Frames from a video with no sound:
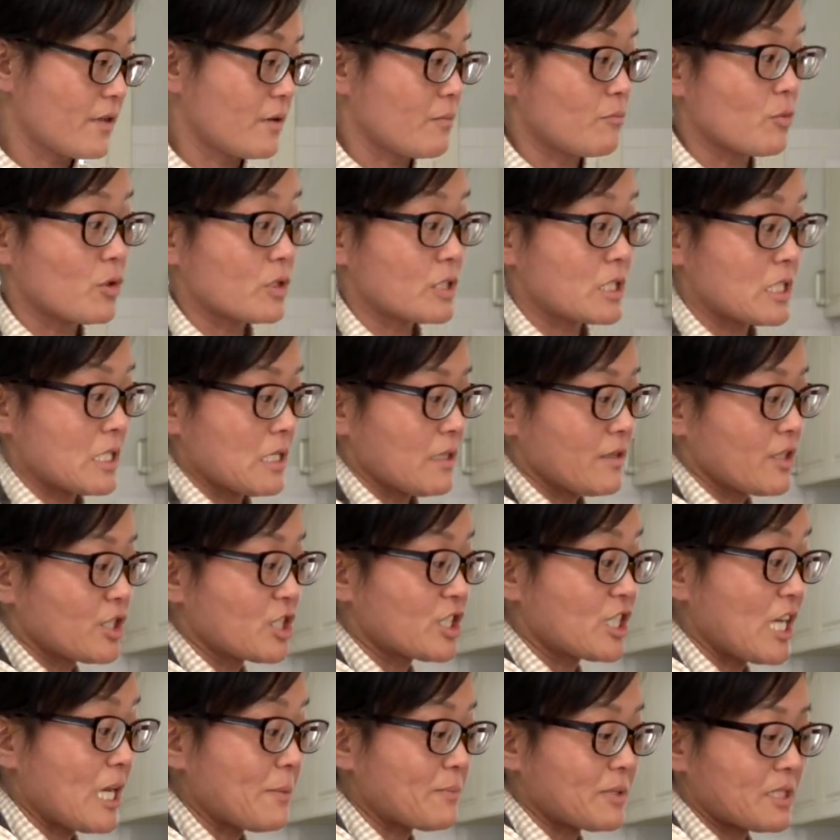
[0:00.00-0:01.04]
mochi, the
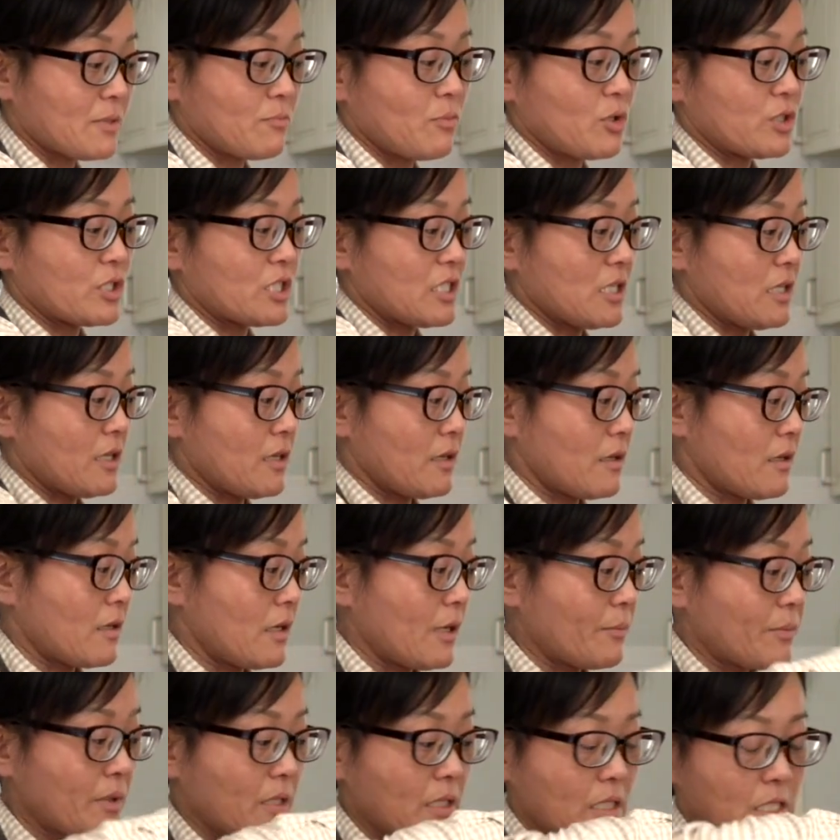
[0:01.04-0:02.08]
shaped mochi. And
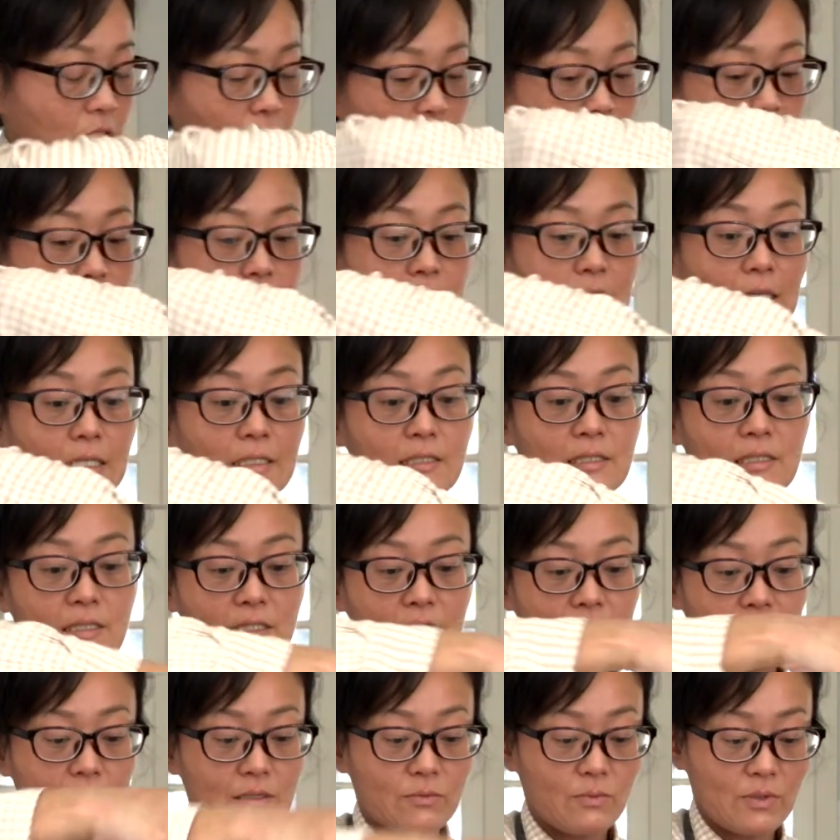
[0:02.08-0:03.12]
I'm going to just dust
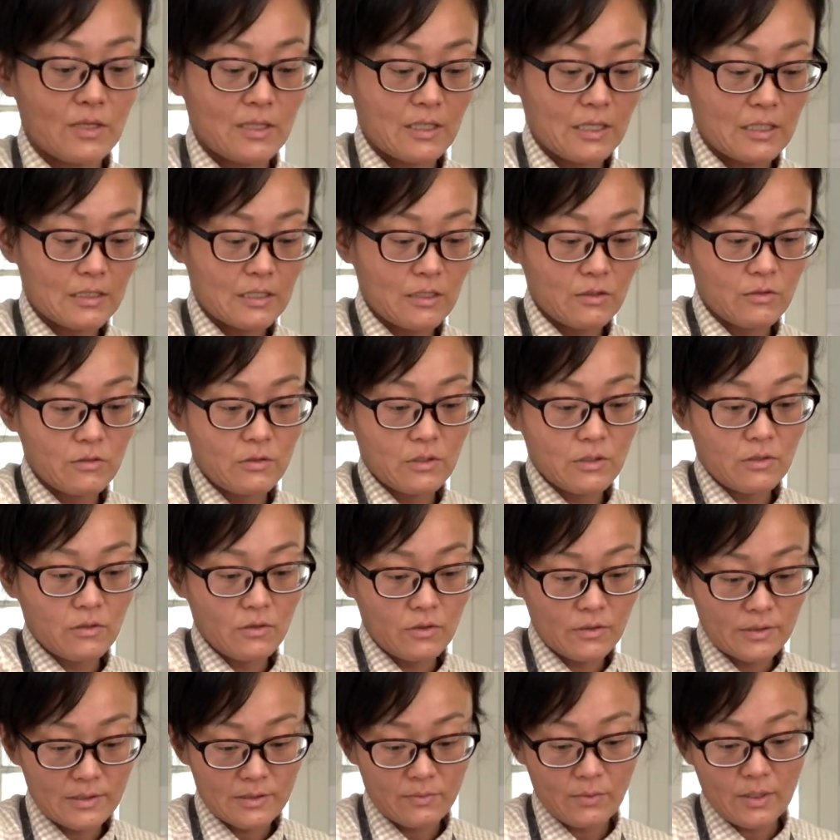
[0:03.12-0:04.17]
this with
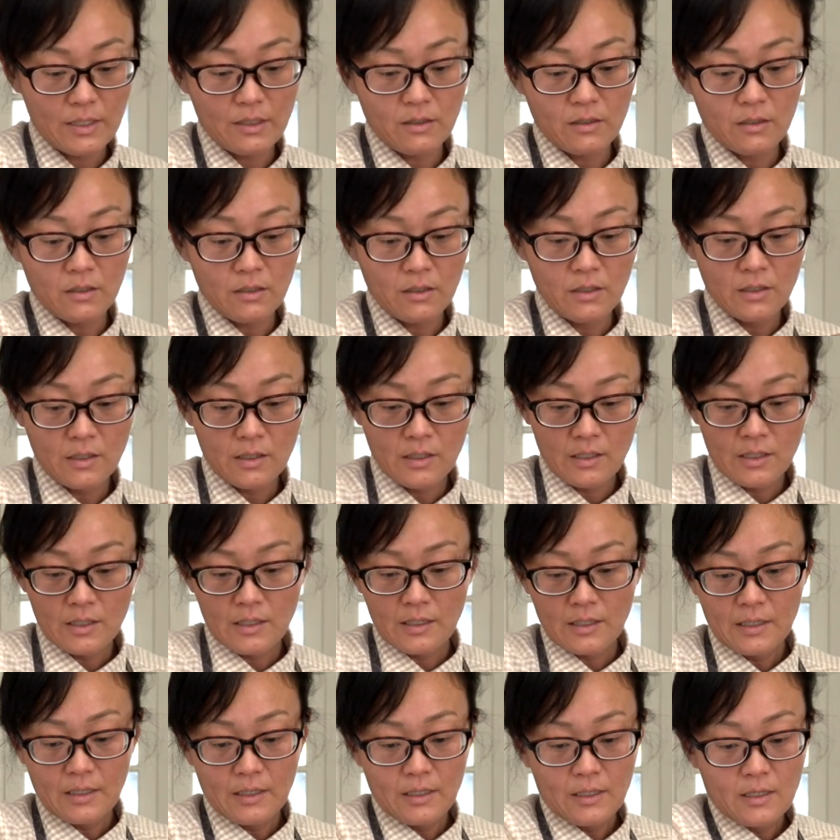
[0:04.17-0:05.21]
Katakuriko as well.
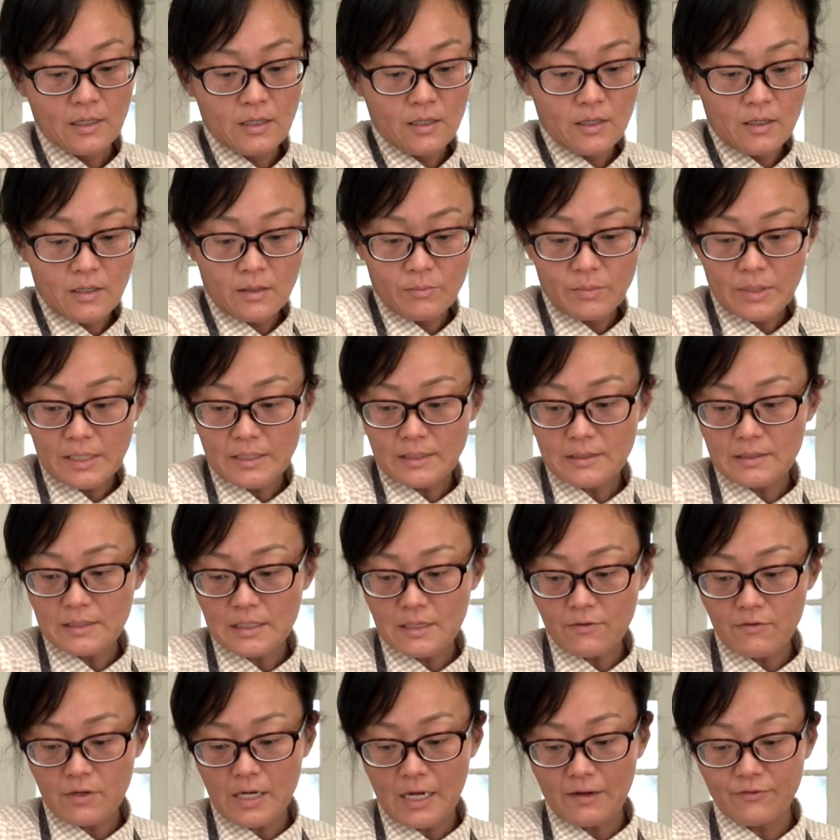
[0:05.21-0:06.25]
Because
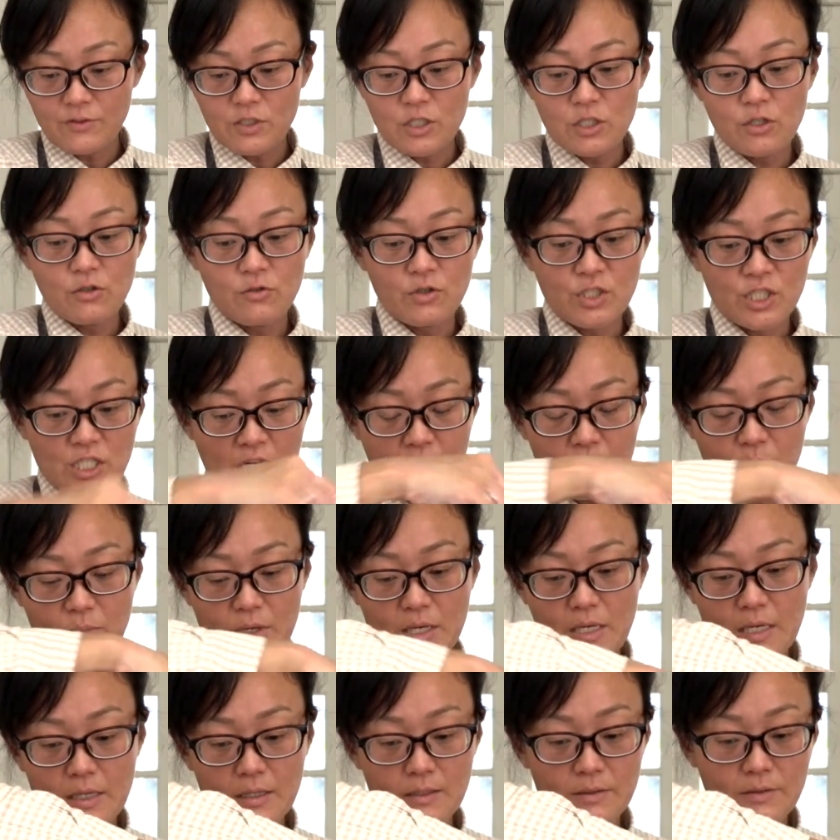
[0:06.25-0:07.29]
even after you shape
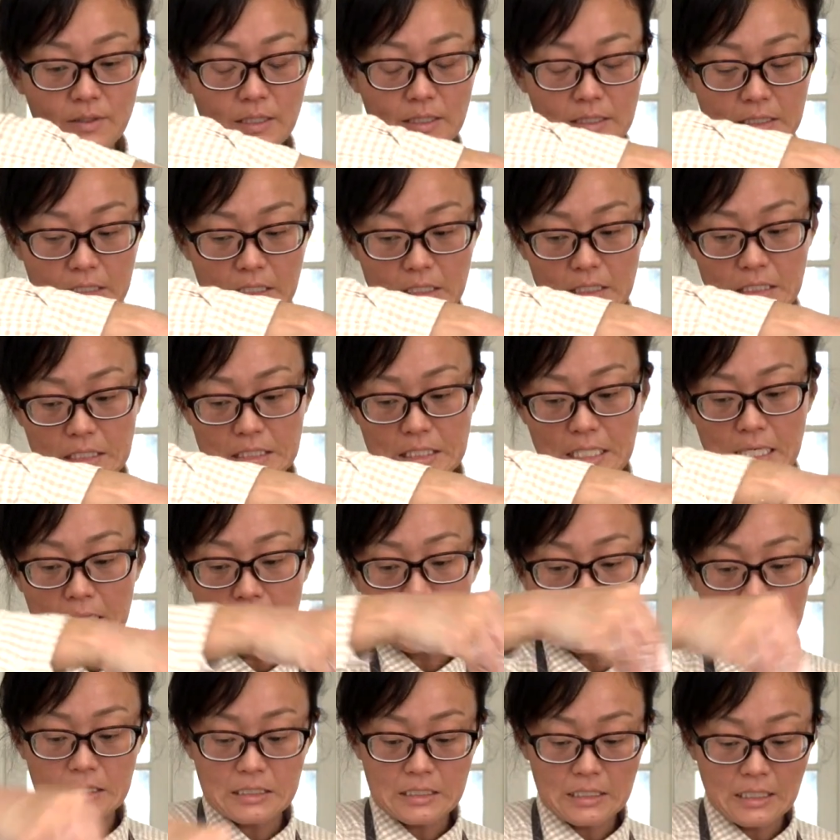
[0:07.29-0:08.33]
it, it's going to
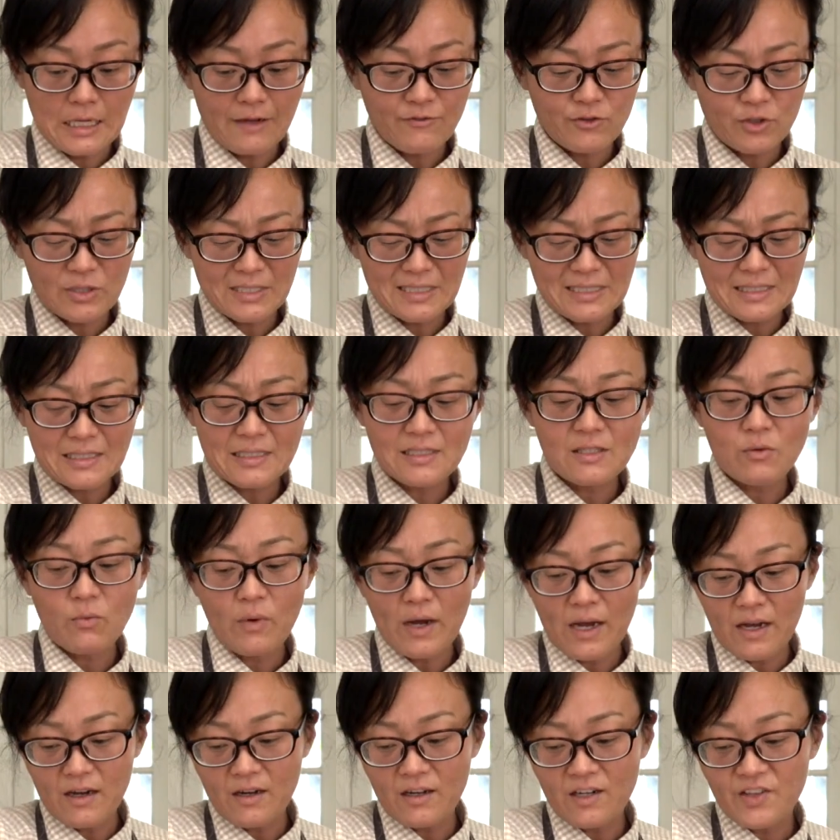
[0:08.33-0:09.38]
tend, after it sits a
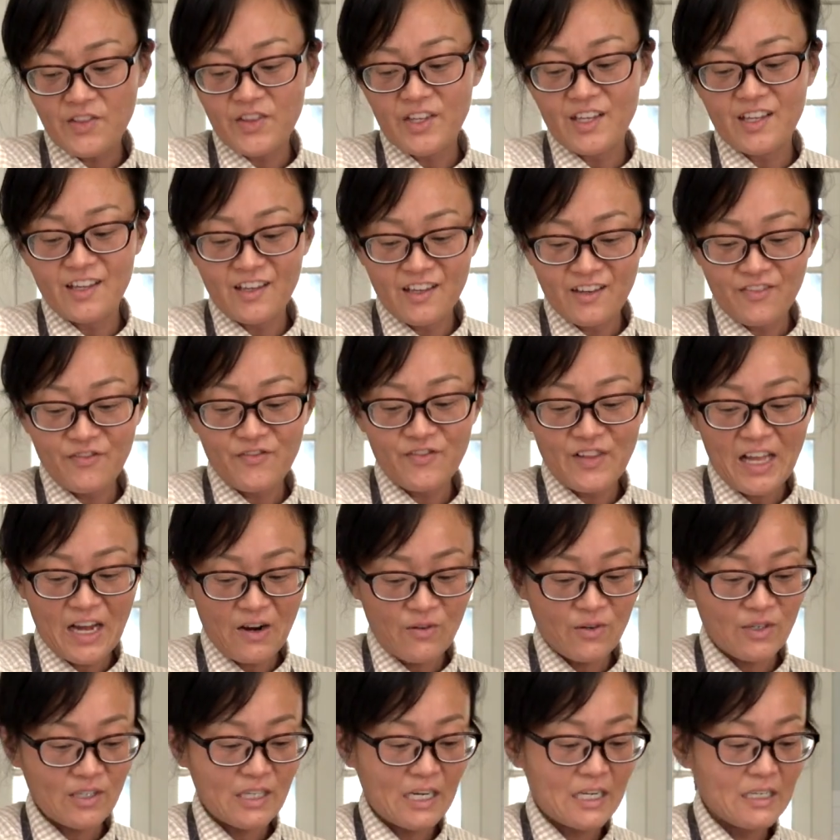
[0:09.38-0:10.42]
while, the
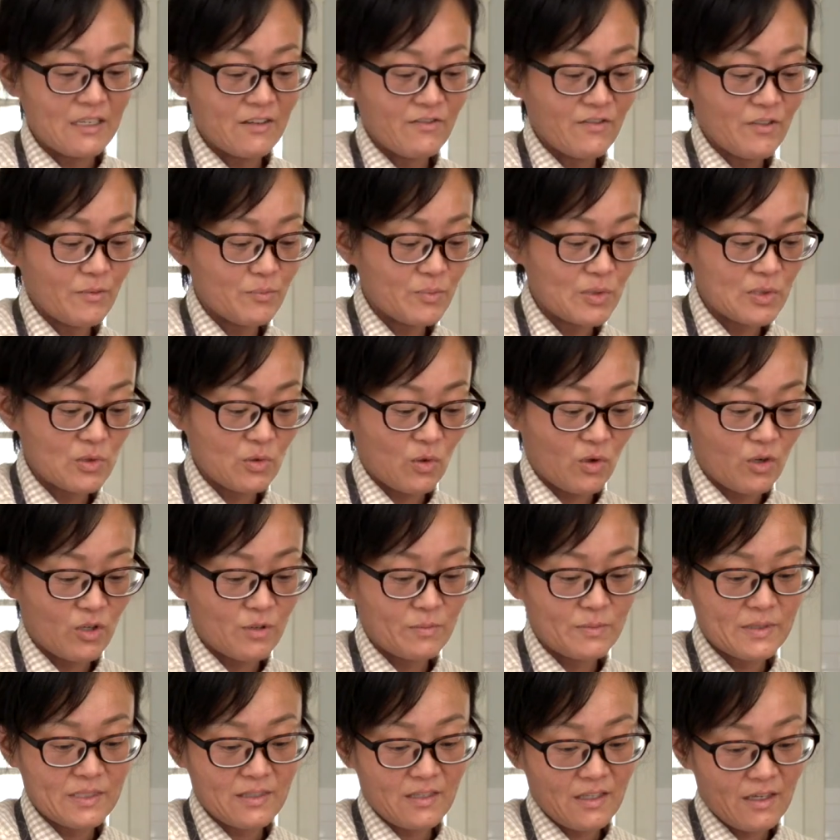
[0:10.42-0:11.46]
flour kind of
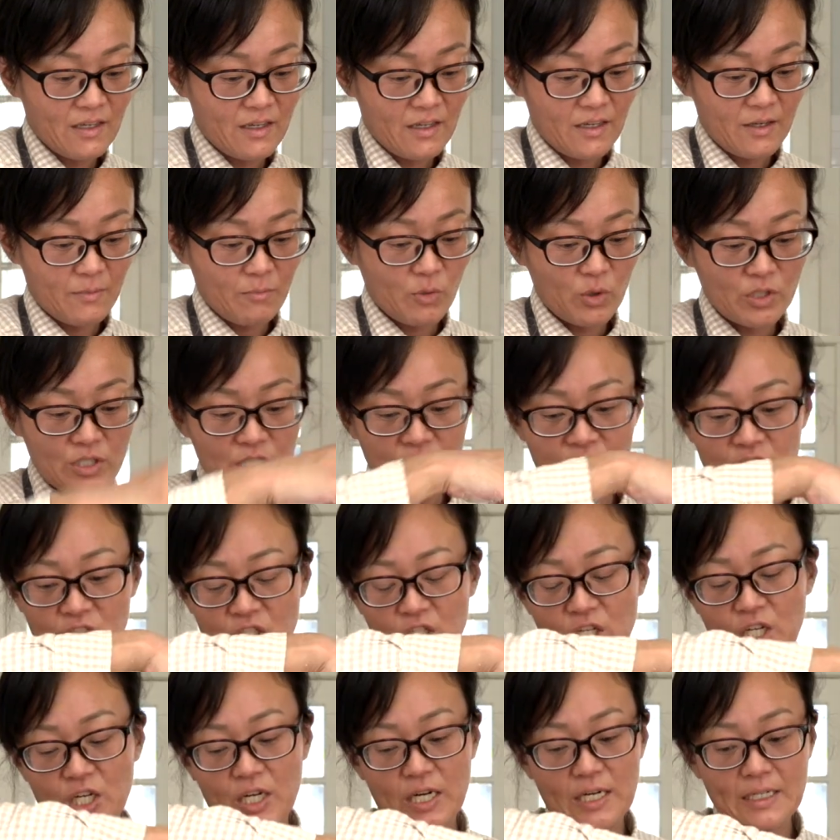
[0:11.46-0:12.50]
absorbs the moisture
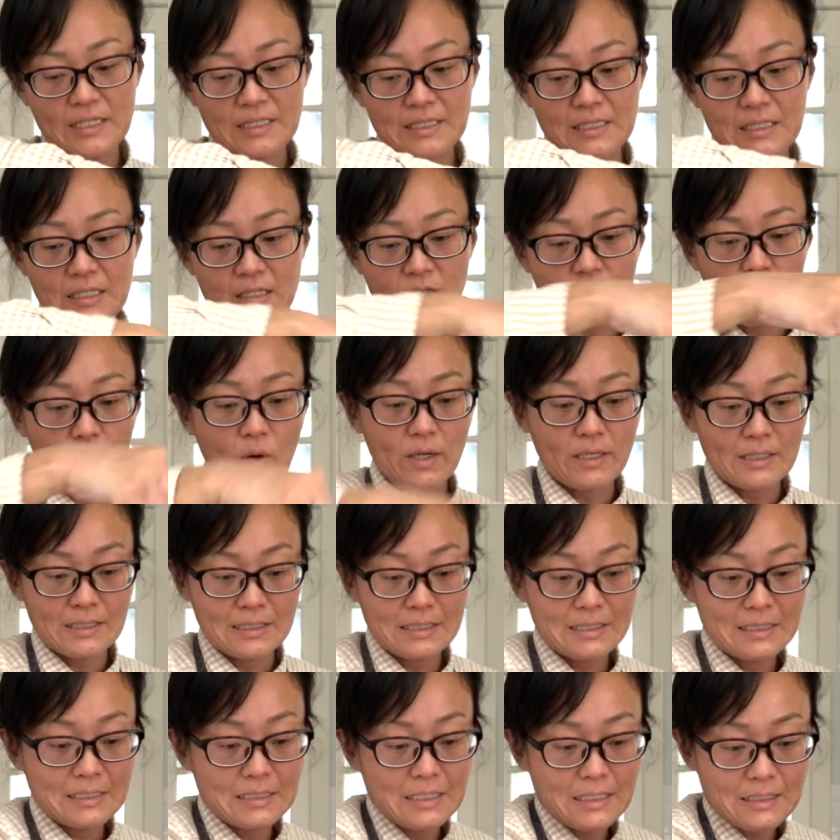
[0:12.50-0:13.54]
and it's going to want to
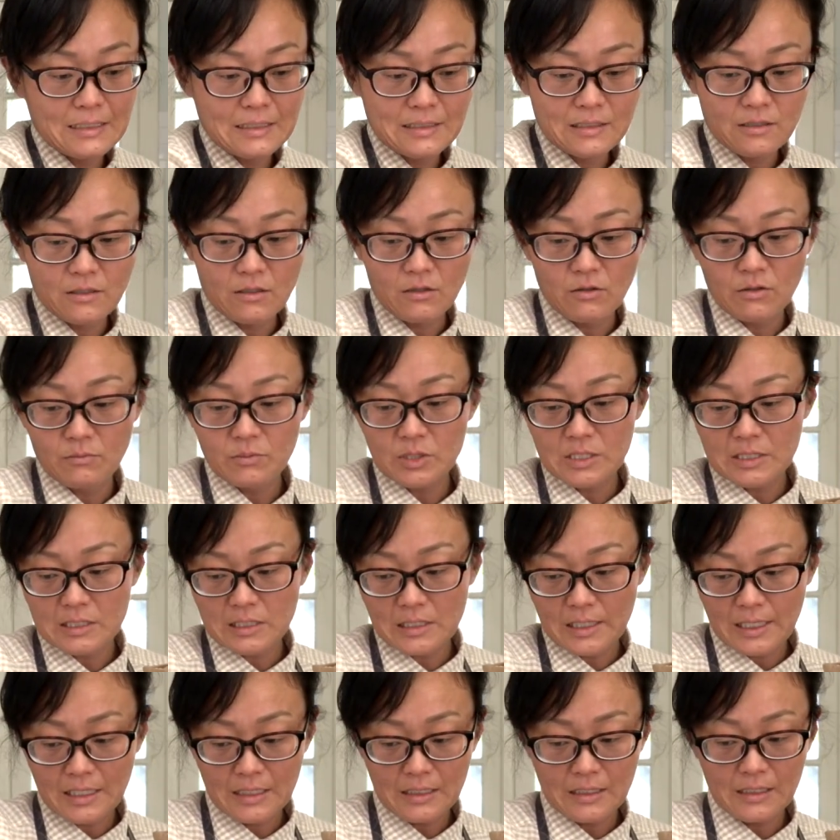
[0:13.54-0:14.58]
stick. So I'm just
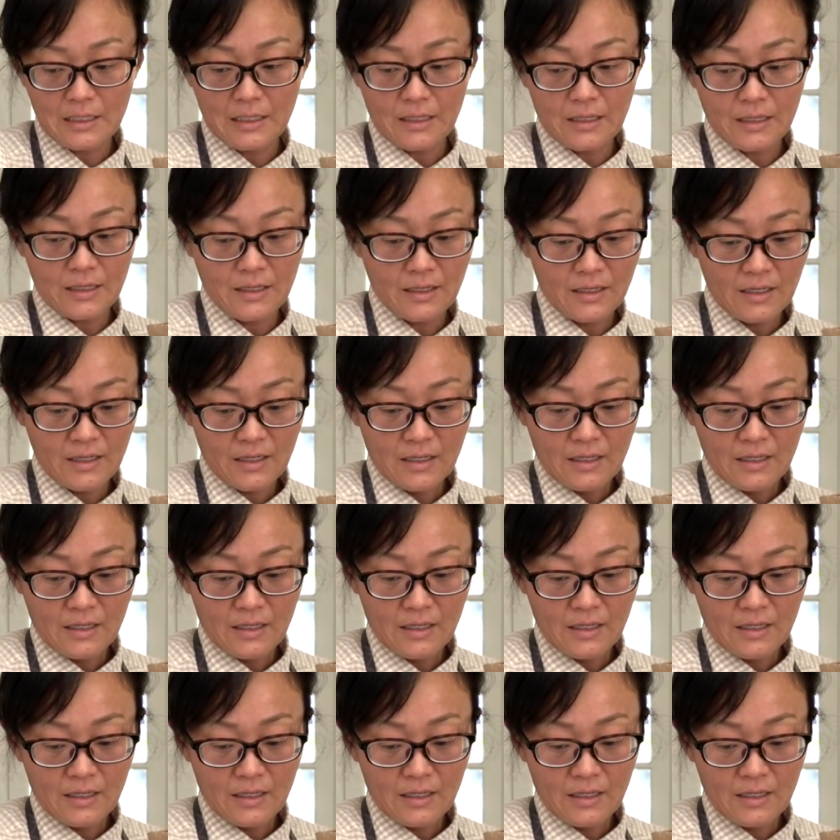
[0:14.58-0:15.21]
lightly